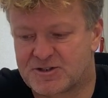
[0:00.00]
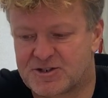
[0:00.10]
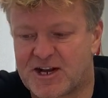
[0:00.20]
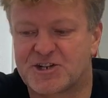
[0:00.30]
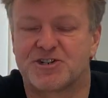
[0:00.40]

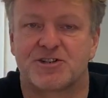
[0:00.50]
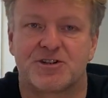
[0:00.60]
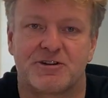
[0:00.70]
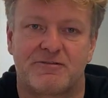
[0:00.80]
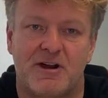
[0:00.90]
texture
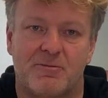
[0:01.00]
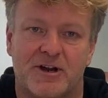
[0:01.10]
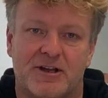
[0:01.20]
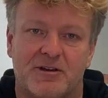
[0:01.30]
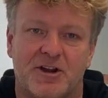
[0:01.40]
to the
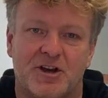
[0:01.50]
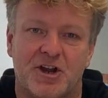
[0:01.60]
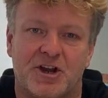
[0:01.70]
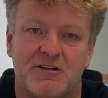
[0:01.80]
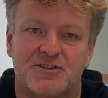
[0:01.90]
fabric.
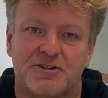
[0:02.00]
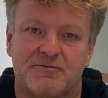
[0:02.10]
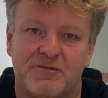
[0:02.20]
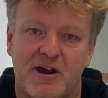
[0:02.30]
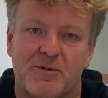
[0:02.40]
It gives the
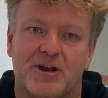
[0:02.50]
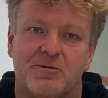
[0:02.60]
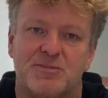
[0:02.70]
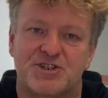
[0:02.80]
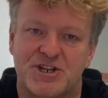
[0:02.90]
fabric a
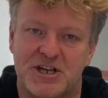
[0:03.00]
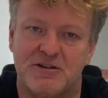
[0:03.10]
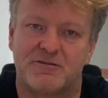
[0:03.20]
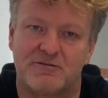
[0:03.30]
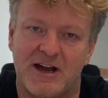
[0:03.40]

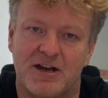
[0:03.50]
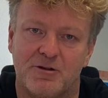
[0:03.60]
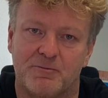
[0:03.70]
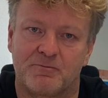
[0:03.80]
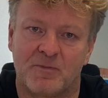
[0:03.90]
perceived
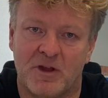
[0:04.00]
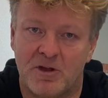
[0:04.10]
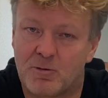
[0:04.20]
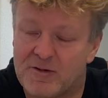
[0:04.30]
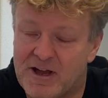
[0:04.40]
value
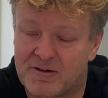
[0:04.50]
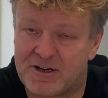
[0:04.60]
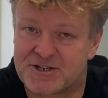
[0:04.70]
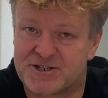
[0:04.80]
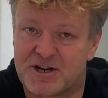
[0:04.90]
without
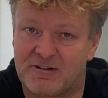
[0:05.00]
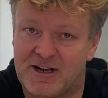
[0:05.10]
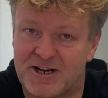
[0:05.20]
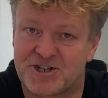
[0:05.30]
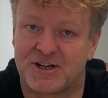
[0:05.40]

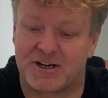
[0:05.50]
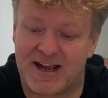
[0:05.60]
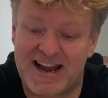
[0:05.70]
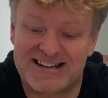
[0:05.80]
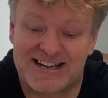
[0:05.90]
necessarily actually
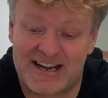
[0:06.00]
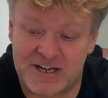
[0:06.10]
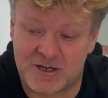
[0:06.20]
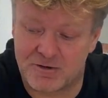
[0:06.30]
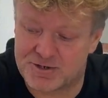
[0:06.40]
adding
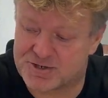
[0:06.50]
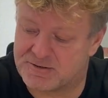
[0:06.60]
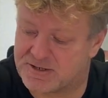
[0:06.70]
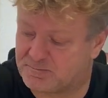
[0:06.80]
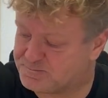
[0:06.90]
any cost to
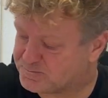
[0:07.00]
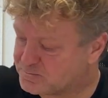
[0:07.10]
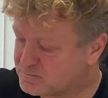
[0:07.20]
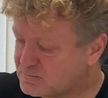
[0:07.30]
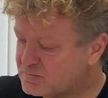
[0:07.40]
it.
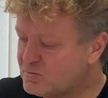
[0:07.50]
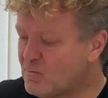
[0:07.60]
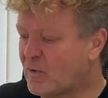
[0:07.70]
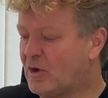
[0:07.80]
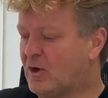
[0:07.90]

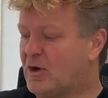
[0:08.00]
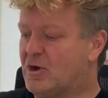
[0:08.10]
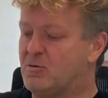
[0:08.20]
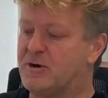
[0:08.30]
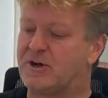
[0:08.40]

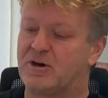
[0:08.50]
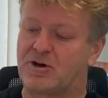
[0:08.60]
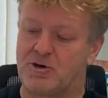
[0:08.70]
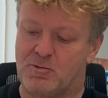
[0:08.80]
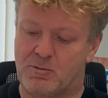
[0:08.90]
We could
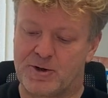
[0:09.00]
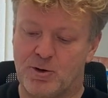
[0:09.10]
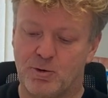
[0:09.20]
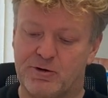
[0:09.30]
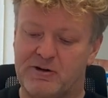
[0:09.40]
look at what we
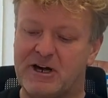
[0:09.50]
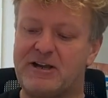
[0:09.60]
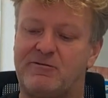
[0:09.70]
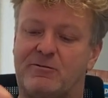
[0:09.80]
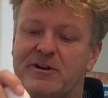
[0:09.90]
call a
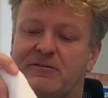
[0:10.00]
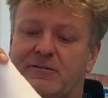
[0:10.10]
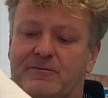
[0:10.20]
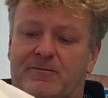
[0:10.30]
relief weave,